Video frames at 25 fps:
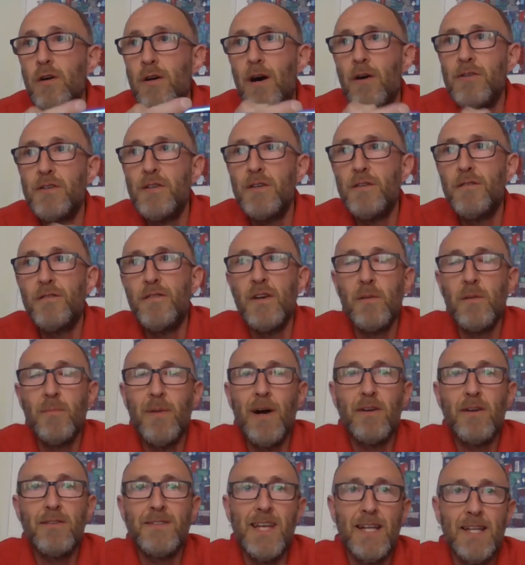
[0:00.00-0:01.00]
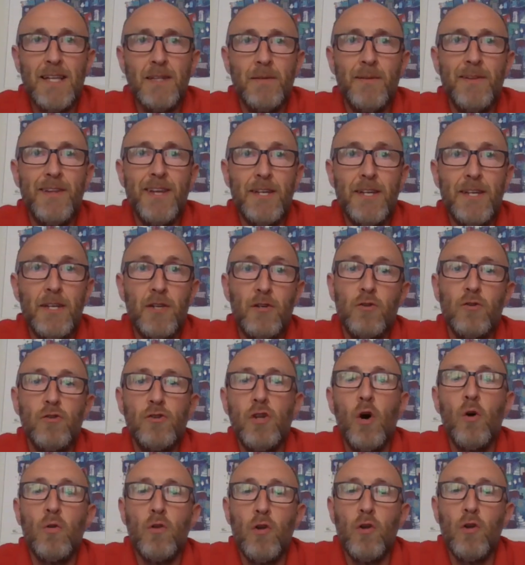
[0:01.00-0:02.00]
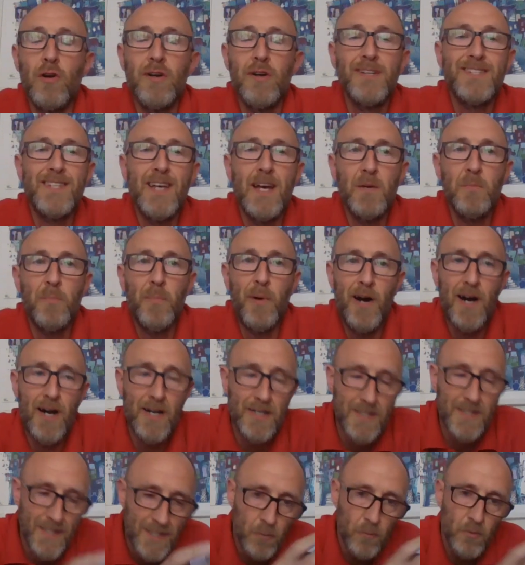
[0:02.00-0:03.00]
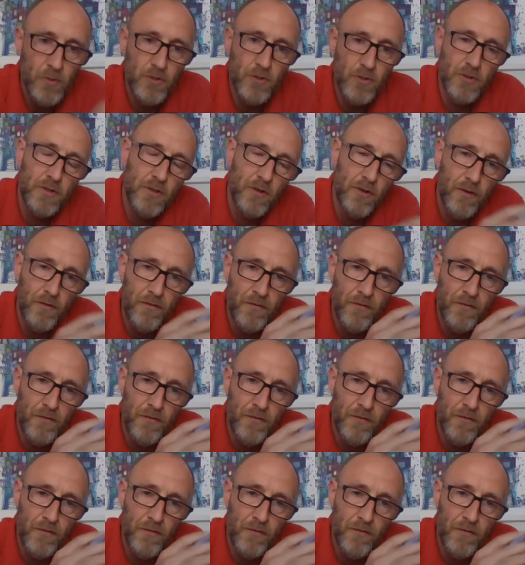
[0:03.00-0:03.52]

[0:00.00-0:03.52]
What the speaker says: how did you feel about telling them that you could no longer take part and you were just going to